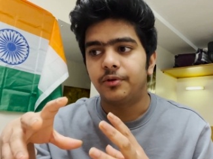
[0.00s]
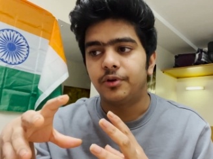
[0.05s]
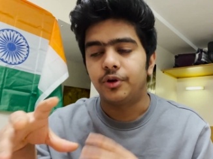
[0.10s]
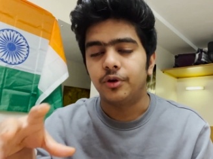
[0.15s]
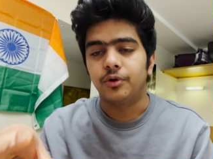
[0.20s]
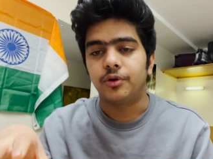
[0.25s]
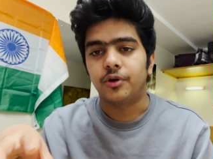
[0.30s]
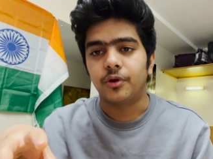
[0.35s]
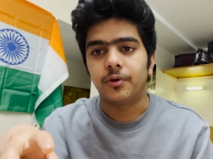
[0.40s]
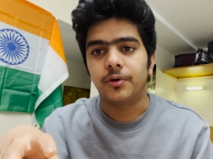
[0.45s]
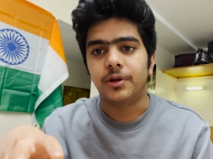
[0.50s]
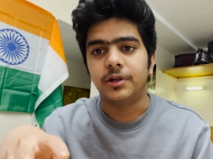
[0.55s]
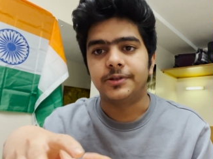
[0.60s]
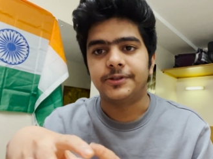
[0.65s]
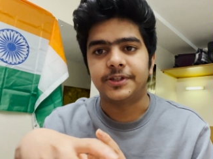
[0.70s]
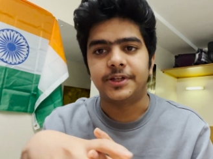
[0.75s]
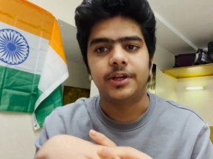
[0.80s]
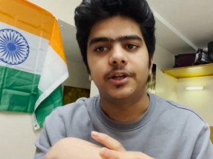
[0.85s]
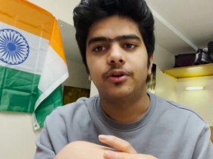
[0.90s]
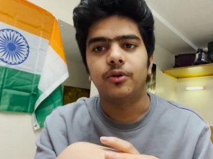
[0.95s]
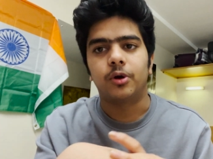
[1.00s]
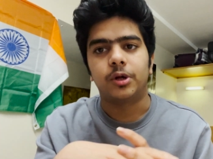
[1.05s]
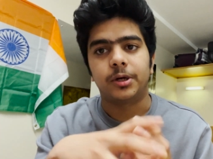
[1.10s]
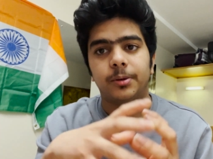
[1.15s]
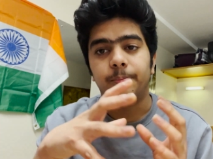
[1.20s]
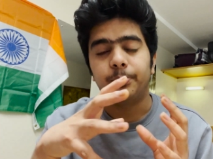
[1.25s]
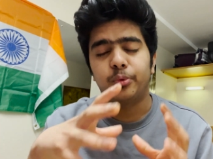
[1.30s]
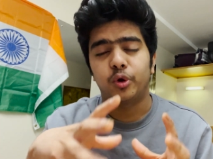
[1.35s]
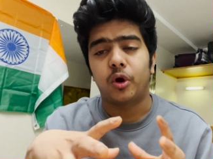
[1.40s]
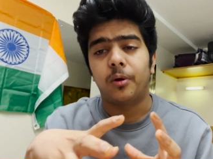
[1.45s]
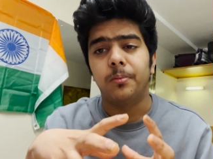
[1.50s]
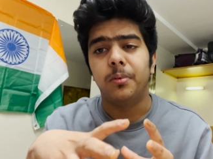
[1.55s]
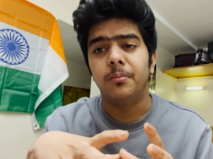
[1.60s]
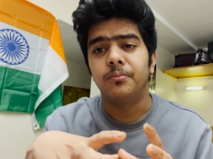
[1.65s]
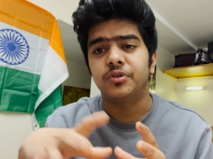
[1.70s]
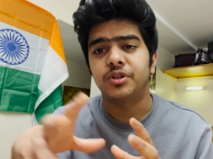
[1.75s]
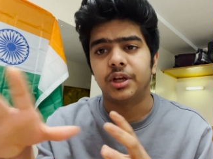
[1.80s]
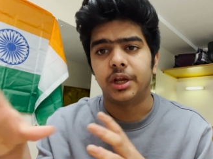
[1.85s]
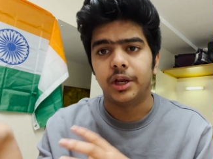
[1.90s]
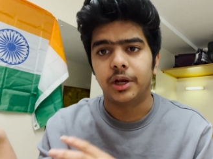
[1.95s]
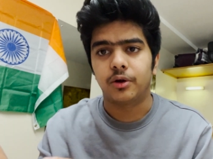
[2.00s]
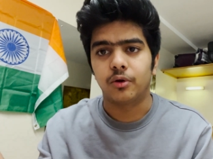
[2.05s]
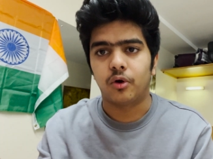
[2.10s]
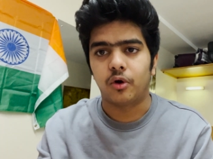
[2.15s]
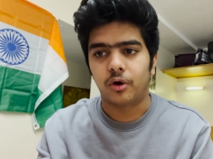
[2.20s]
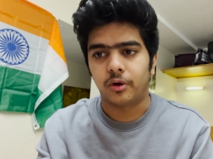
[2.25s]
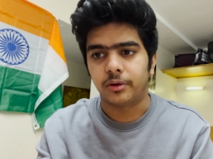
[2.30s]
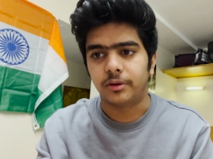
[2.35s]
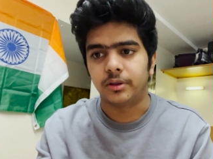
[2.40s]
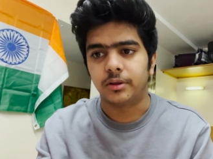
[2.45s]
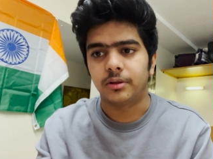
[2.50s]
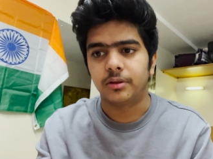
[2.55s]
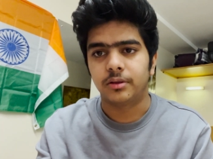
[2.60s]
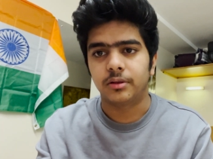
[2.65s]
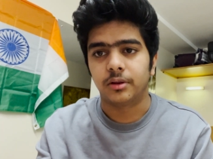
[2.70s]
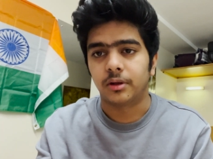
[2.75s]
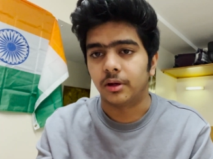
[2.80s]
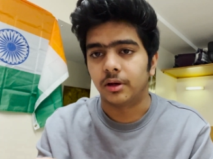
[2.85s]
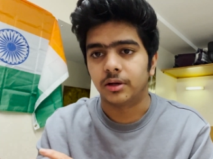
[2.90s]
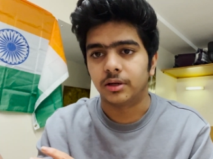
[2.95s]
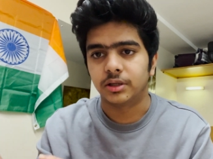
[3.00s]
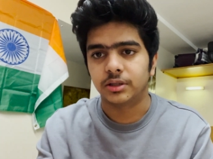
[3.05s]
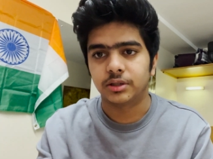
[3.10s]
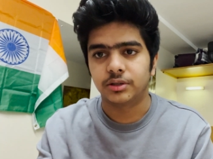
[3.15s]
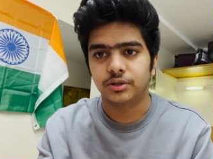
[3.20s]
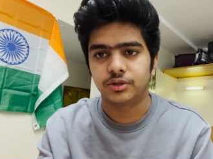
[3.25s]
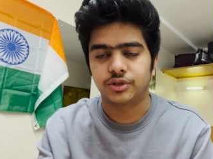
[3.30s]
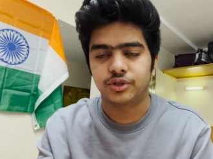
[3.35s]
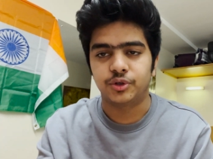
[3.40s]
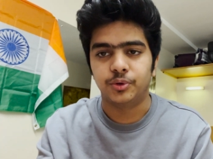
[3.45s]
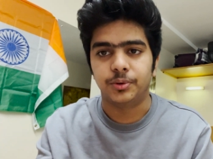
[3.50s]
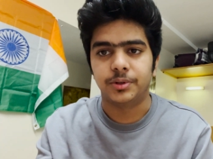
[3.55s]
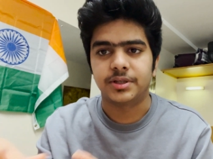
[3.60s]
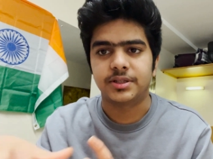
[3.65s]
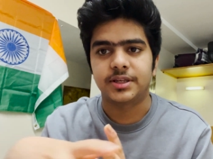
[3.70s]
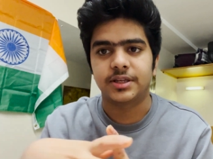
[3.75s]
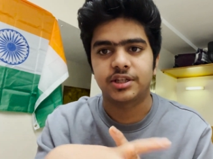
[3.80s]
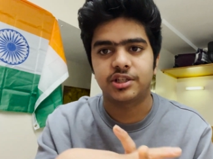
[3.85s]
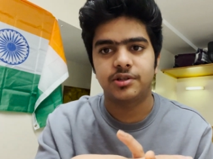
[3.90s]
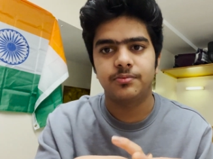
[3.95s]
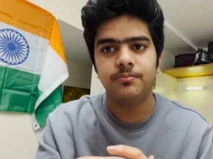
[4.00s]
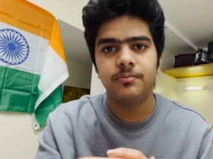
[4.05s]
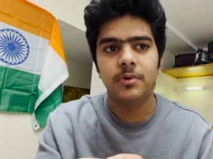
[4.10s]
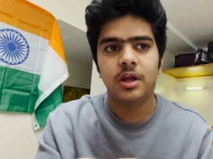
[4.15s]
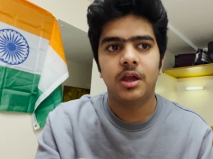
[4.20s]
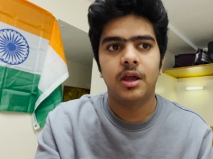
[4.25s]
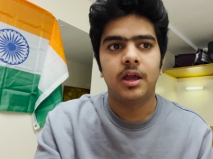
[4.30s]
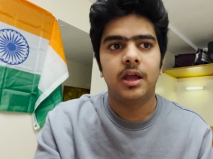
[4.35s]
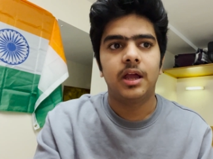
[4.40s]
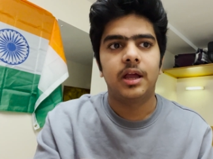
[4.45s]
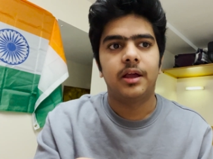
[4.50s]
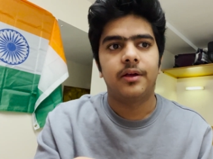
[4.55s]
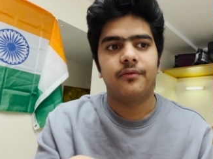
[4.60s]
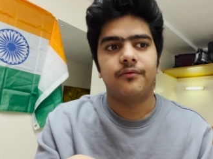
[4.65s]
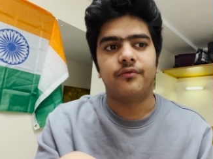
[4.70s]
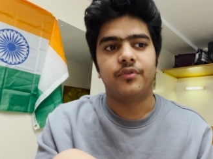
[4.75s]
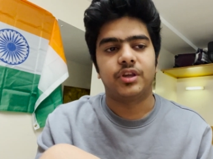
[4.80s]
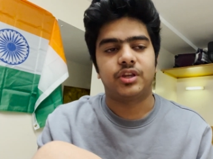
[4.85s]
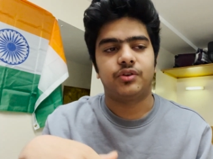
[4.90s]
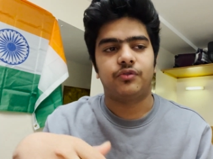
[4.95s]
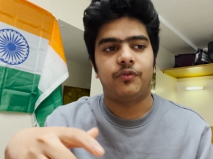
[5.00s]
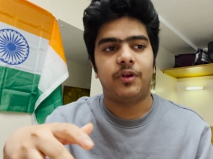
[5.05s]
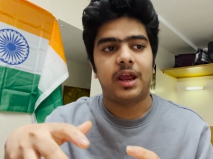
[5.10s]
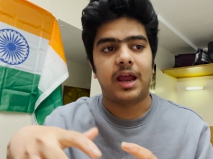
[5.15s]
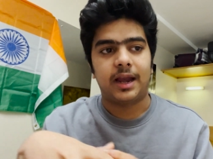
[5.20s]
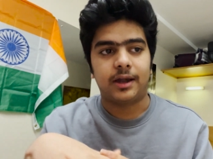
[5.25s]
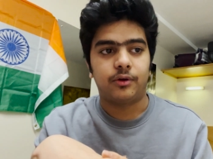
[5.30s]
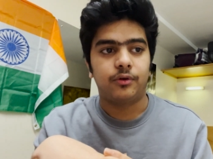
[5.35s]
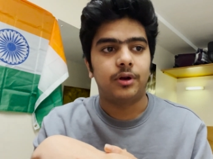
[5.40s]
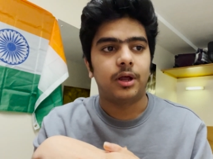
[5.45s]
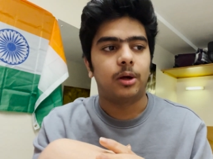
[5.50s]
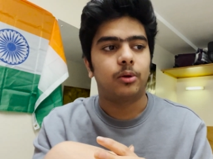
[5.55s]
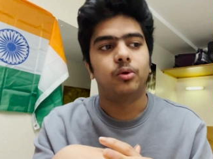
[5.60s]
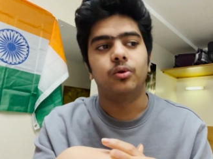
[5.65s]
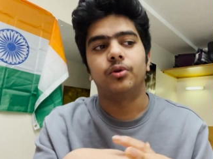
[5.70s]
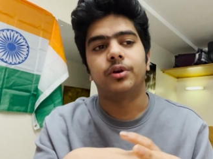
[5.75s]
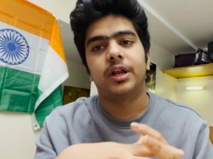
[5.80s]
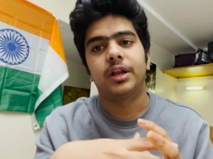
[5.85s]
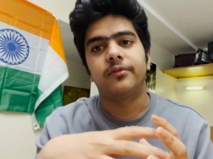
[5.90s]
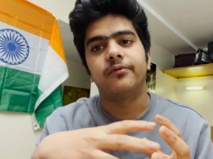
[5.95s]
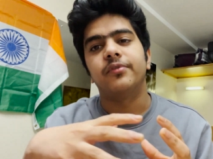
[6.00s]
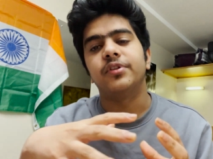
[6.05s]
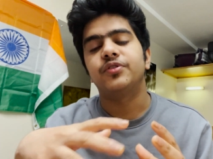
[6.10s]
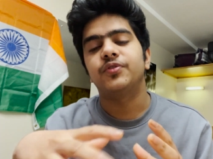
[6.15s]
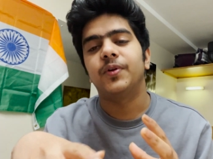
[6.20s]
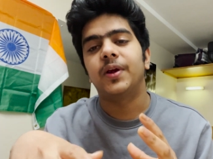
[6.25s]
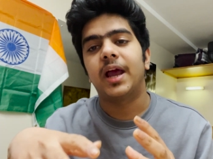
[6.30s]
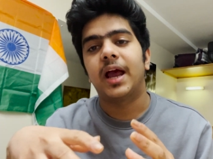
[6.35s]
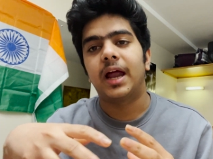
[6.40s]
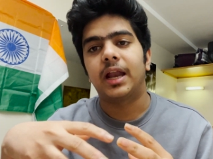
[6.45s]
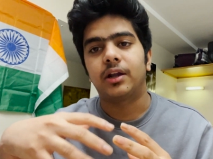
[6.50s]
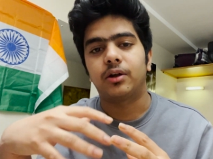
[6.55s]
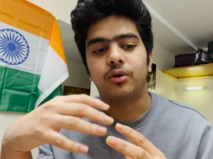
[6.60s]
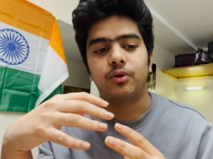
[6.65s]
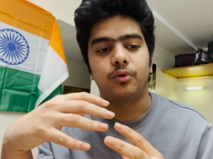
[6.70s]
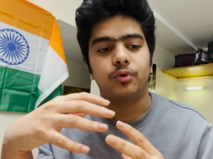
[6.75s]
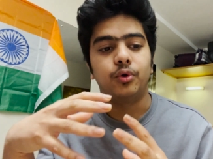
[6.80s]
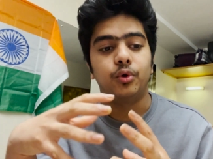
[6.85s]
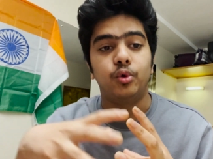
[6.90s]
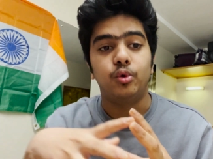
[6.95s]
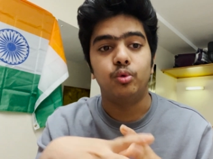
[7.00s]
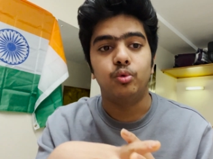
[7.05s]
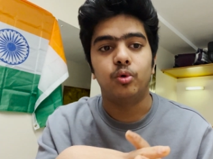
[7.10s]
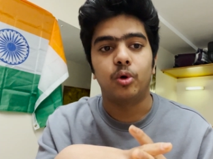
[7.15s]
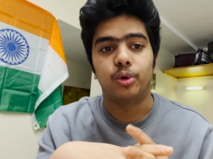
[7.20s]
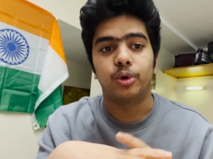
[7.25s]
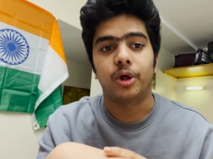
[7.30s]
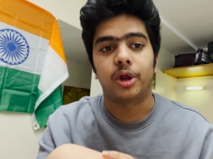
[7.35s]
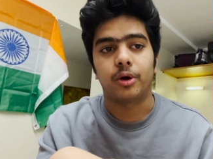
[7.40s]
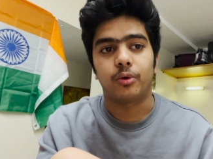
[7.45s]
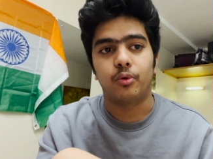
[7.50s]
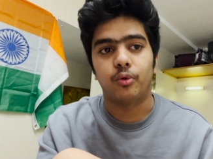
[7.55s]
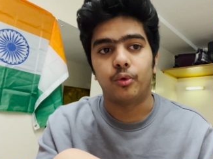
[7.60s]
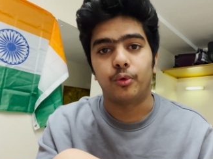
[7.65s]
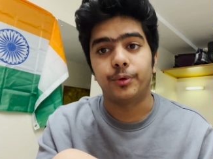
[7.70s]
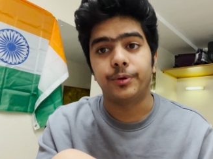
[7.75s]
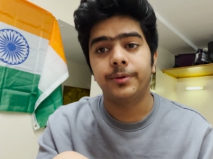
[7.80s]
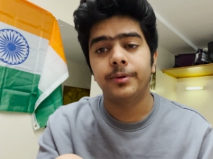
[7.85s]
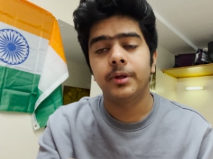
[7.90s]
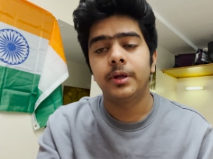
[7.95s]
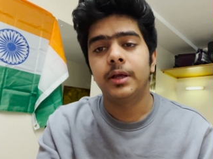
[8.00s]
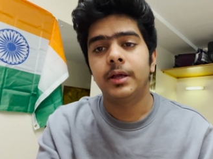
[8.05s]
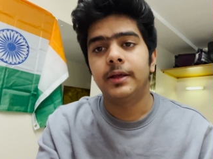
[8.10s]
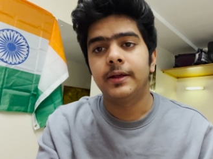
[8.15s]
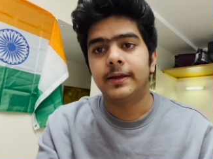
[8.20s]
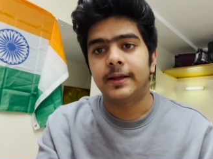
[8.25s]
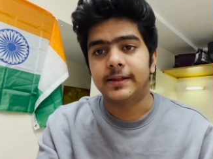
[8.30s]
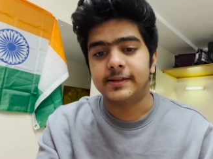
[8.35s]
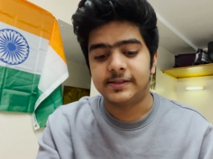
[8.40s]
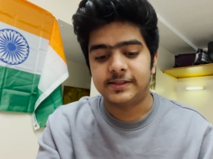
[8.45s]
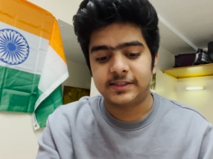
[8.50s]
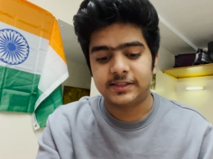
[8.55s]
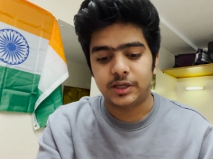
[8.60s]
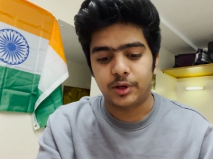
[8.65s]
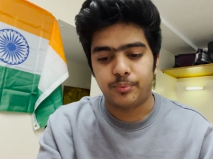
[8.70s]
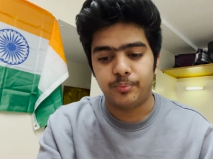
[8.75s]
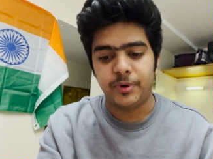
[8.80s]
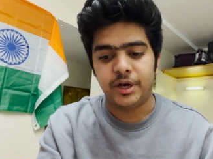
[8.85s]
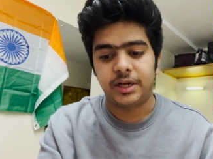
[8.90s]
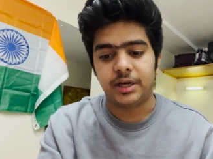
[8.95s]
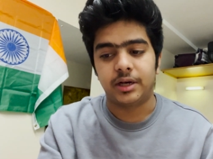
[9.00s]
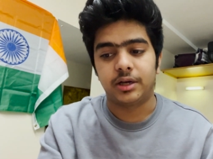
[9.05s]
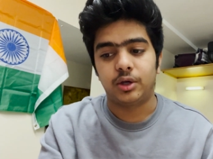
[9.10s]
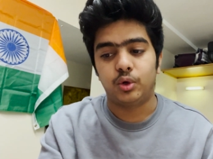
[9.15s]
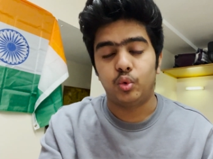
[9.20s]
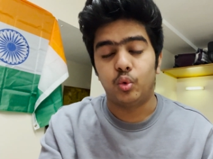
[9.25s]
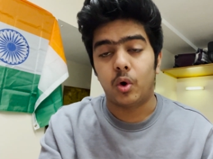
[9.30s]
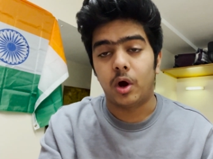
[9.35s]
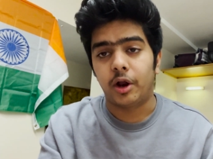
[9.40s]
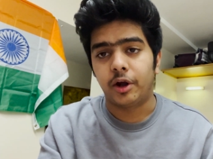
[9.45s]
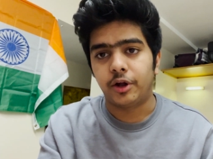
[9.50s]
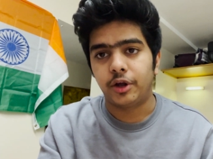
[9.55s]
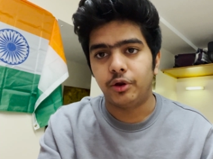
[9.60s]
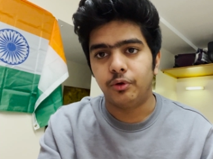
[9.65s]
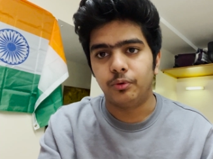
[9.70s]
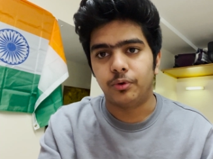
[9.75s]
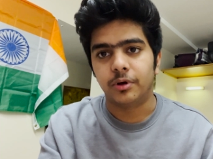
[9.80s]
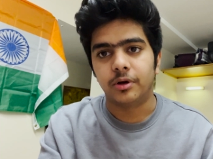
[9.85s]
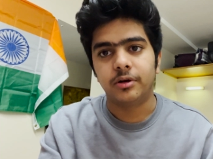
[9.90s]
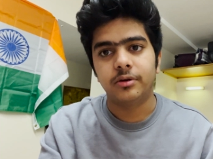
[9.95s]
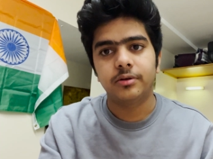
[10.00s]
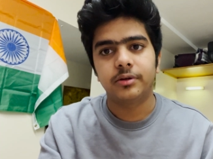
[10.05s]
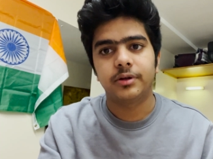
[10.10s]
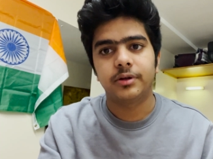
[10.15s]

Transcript: tutorial sheet or a problem sheet on the student system, which we had to download and which we had to do on our own and submit it to our tutor.